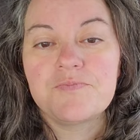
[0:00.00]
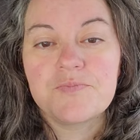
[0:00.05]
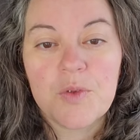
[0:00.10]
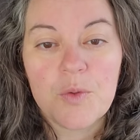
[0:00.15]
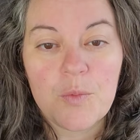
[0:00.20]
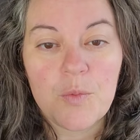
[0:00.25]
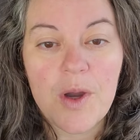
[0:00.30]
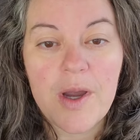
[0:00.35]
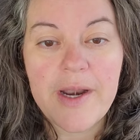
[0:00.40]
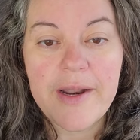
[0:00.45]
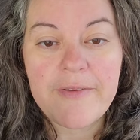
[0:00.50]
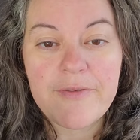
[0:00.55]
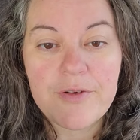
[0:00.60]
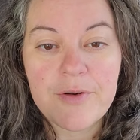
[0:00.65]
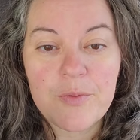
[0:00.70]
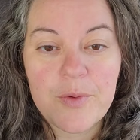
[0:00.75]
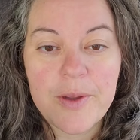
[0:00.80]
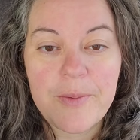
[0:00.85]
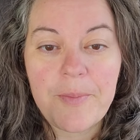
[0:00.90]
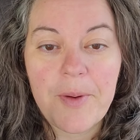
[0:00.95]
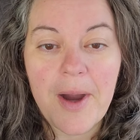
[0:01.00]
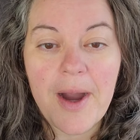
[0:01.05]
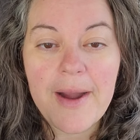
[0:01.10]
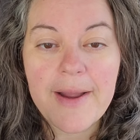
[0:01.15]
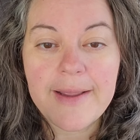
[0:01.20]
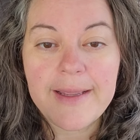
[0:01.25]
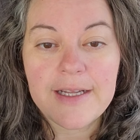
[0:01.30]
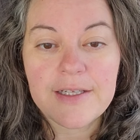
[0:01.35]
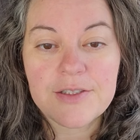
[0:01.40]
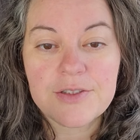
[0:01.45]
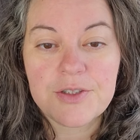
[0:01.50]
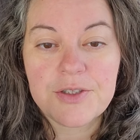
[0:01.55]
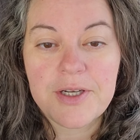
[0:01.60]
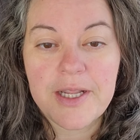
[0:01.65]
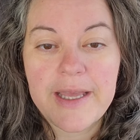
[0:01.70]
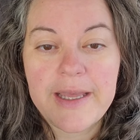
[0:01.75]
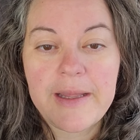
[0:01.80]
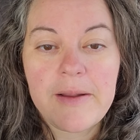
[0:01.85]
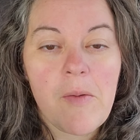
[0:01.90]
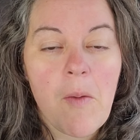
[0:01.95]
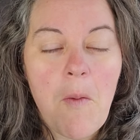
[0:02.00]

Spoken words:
whatever we bought yesterday